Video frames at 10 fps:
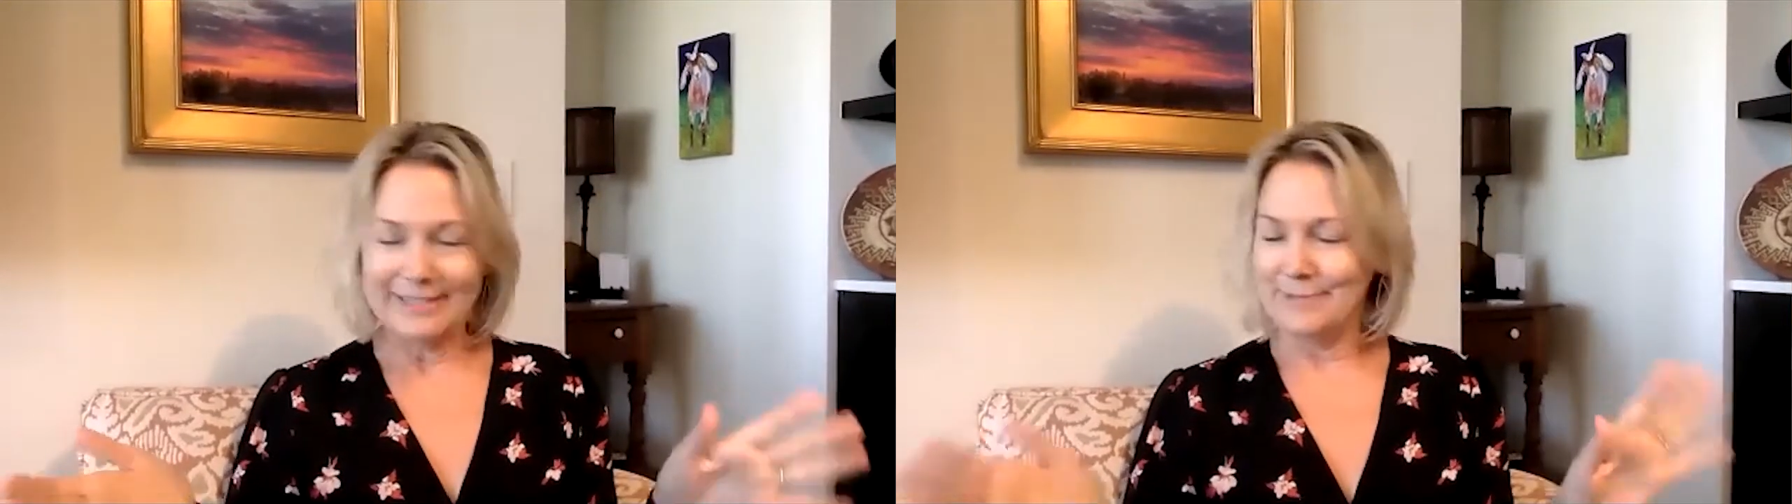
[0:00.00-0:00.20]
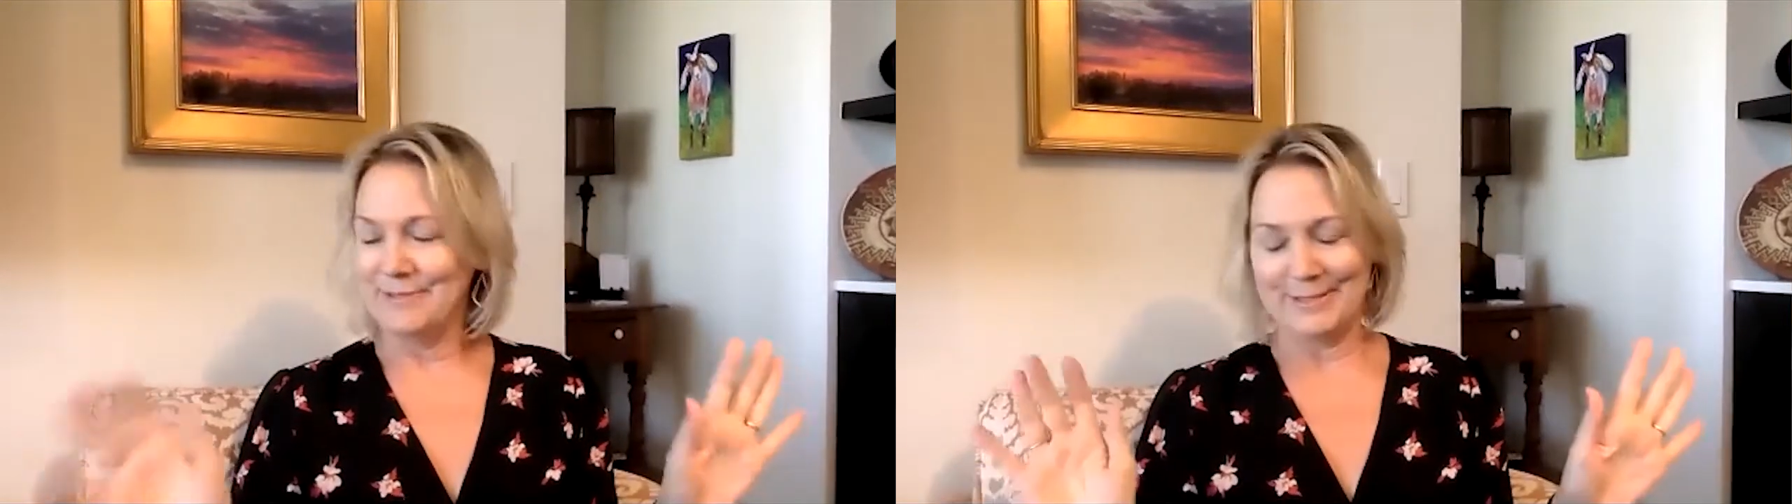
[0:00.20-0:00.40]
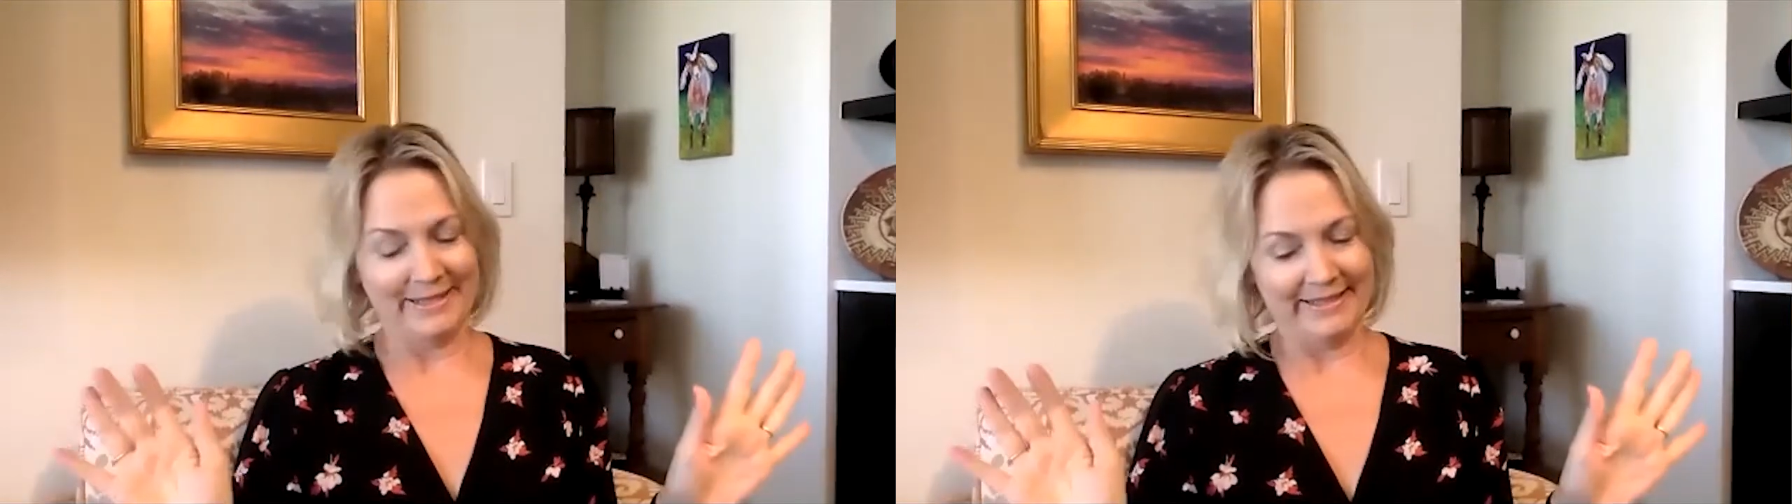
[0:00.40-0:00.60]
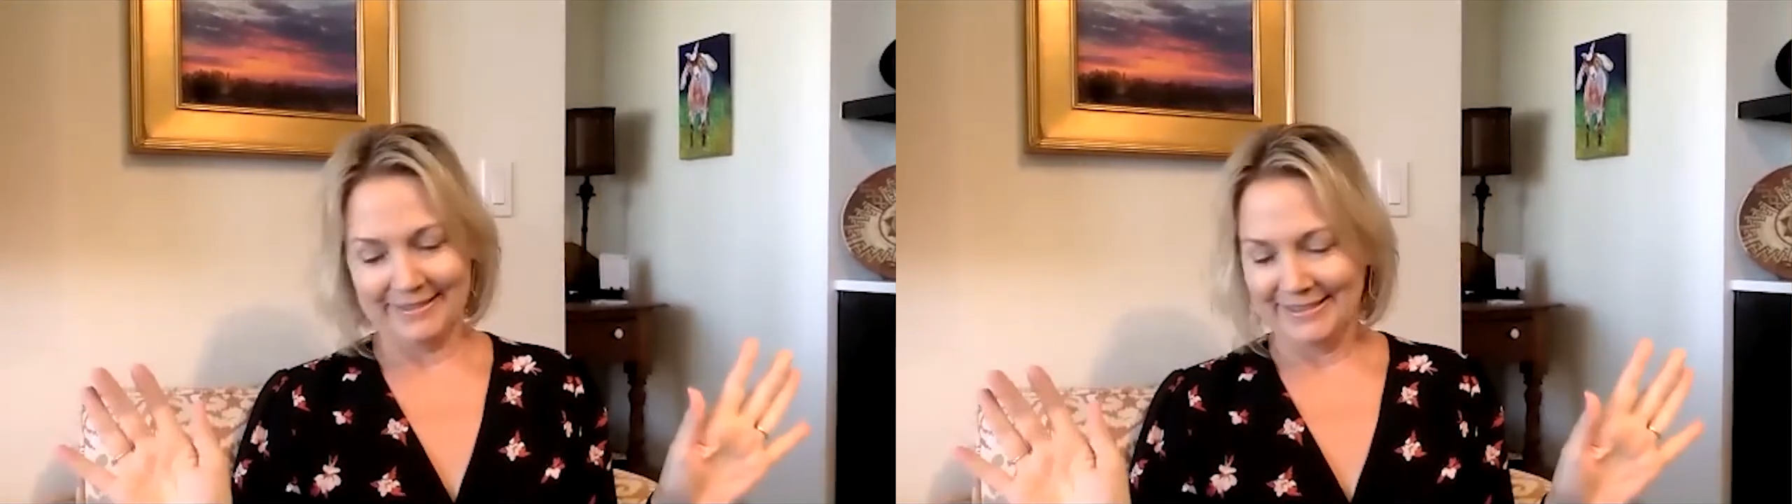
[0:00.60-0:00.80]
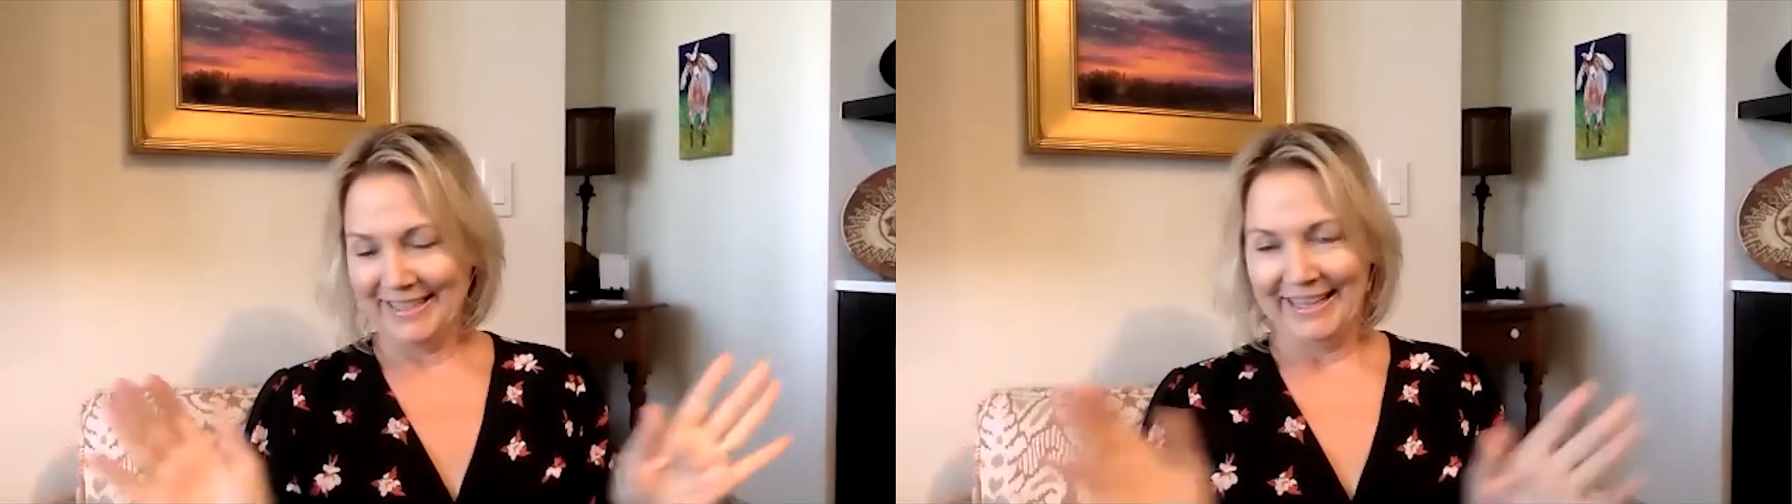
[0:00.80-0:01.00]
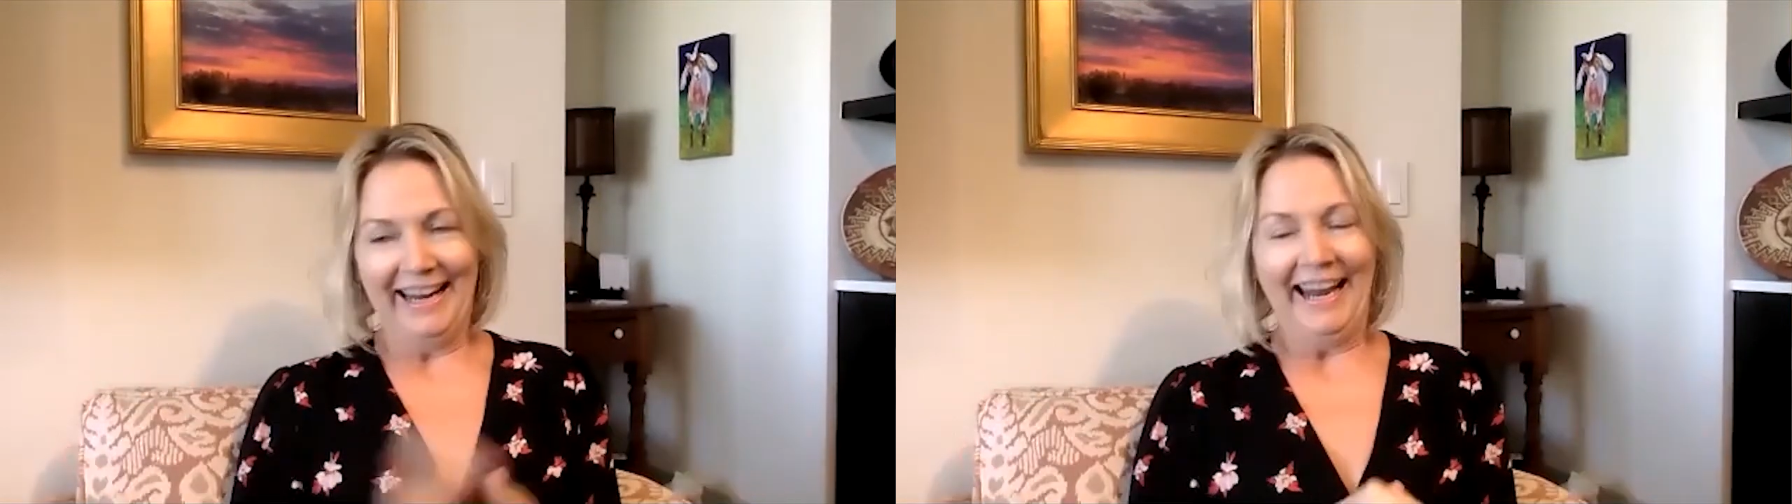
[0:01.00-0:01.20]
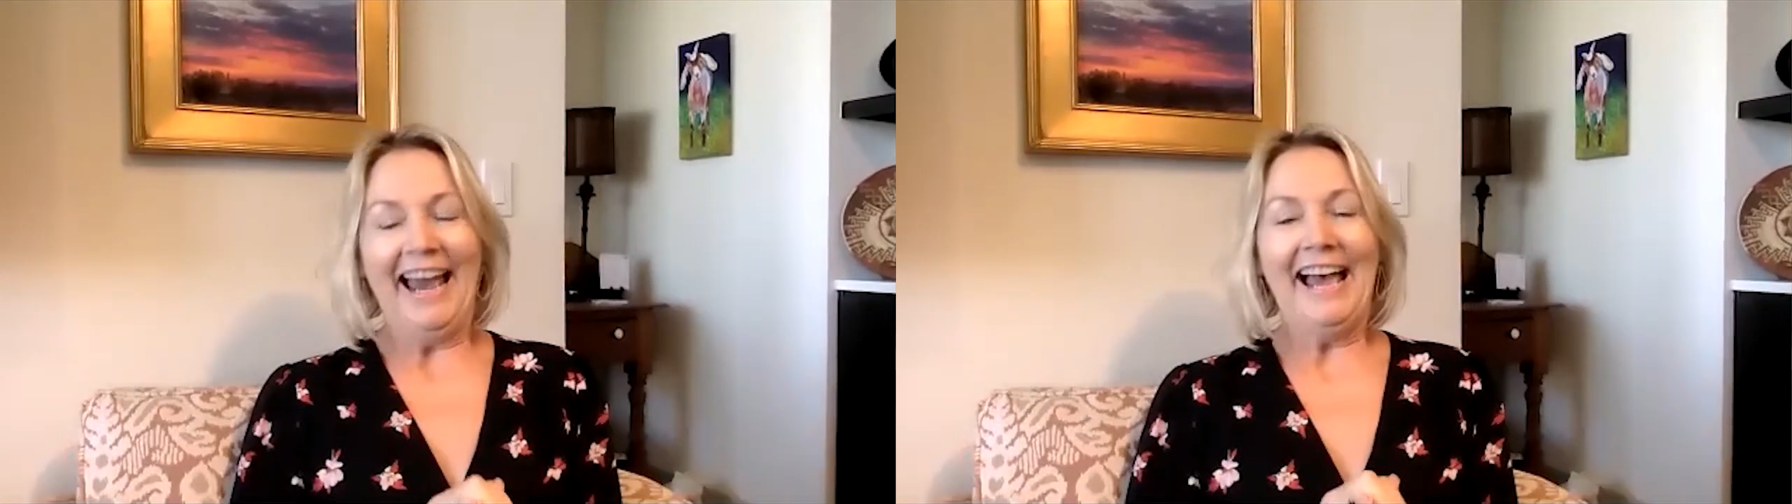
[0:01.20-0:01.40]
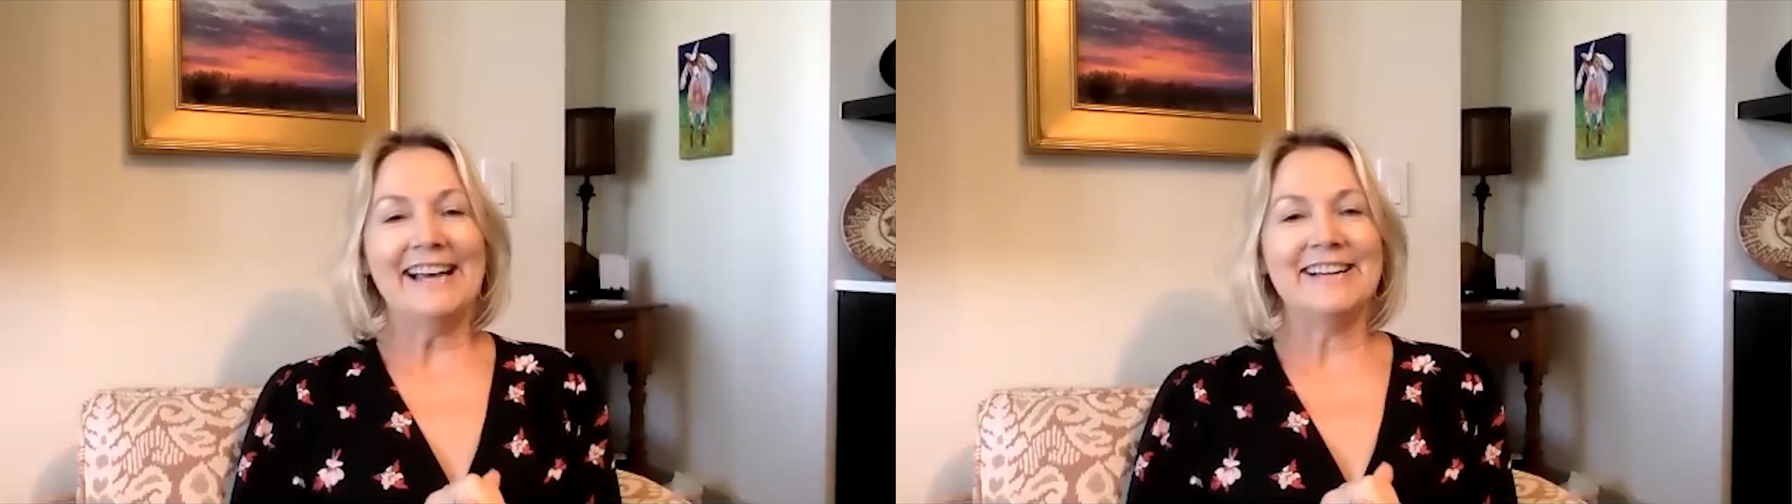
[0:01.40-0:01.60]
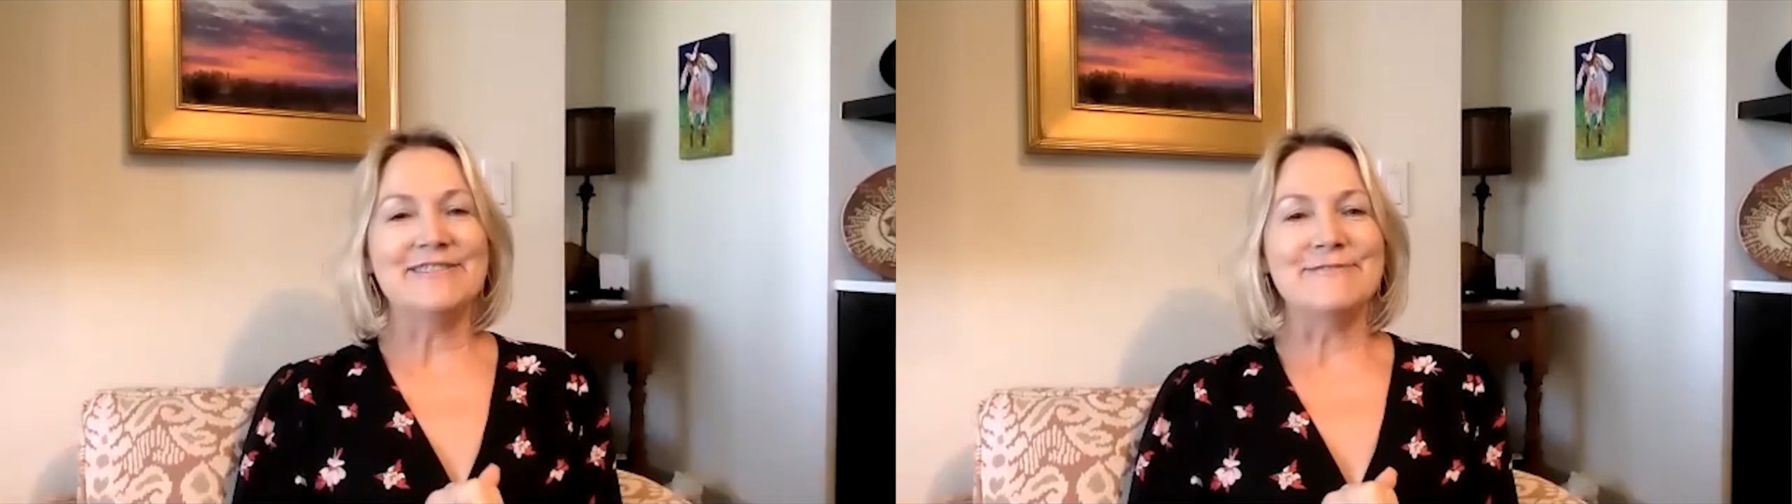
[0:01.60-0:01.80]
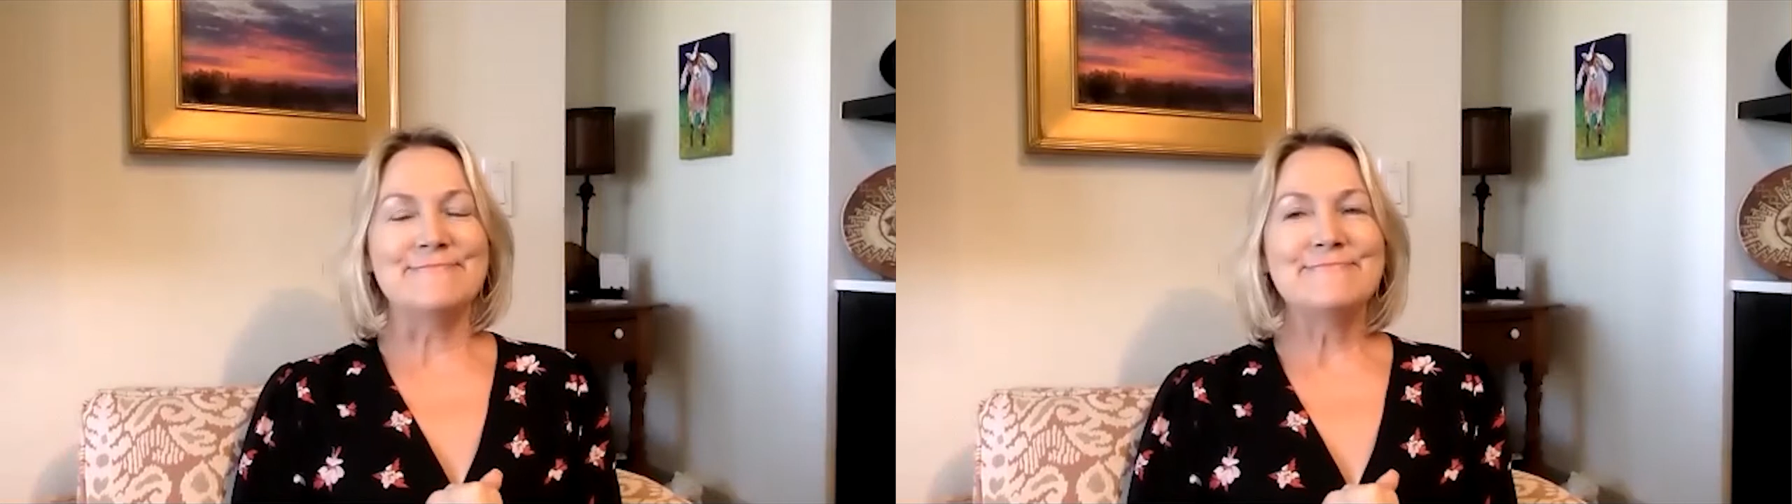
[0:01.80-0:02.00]
I'm just
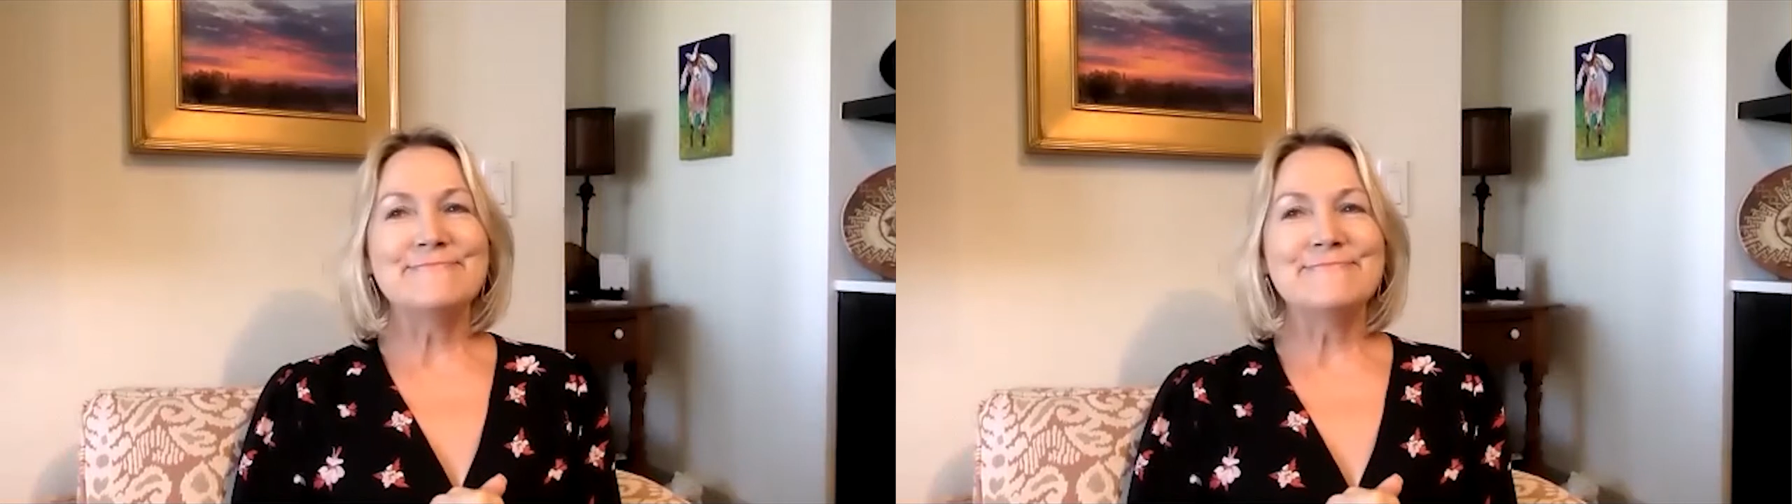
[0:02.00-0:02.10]
kidding.